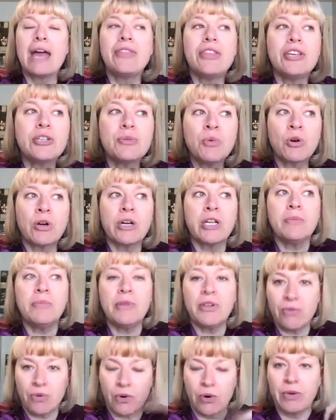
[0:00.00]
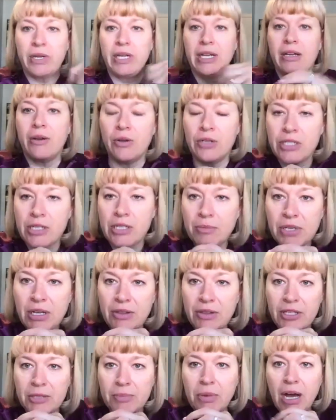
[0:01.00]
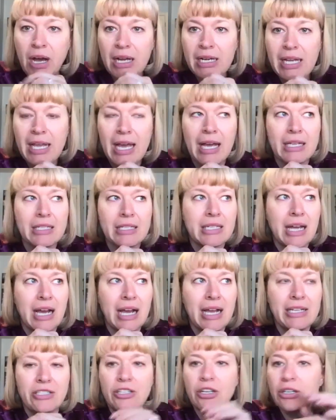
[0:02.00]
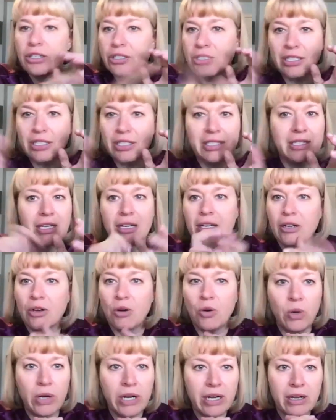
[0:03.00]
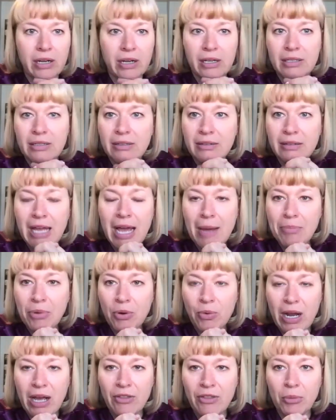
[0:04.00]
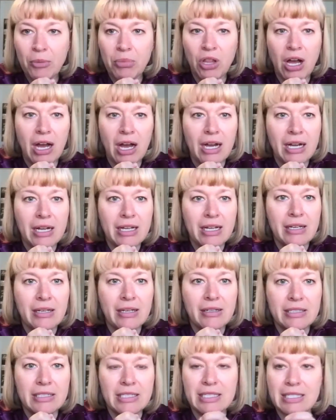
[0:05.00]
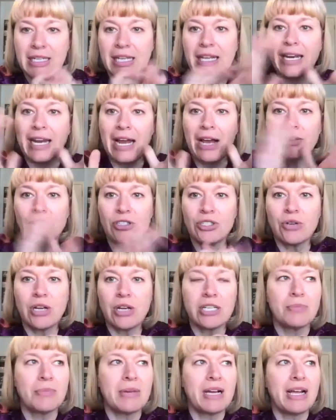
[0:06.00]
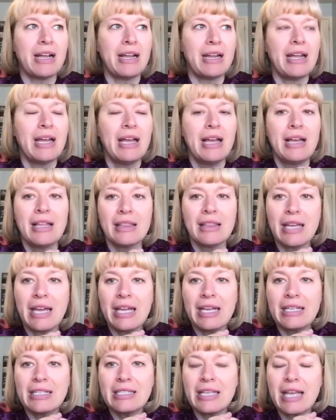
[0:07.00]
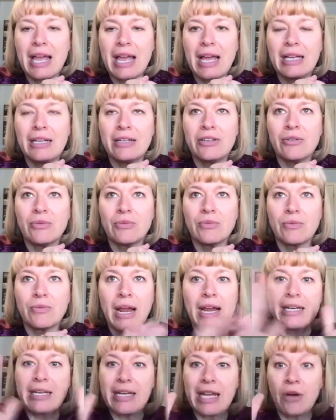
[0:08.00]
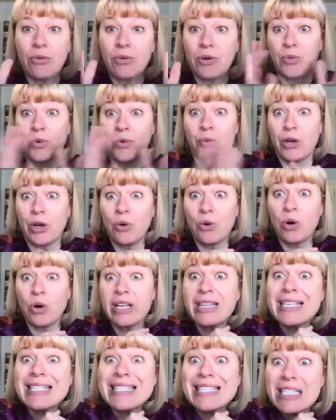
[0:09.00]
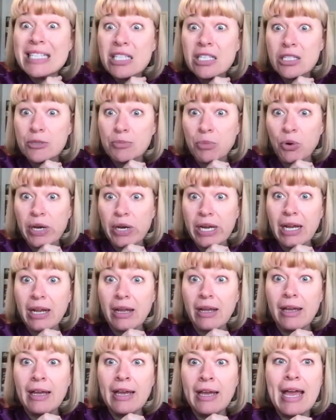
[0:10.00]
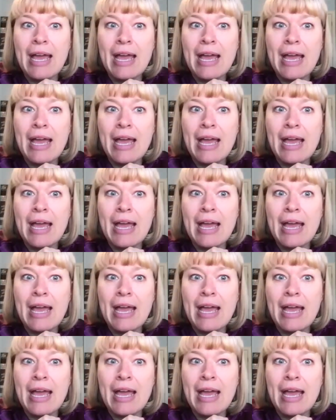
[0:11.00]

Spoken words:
And this morning, before we jumped on this podcast, I took just a quick lap around the block just to get out and stretch my legs. And right now, when we're recording this, this is spring.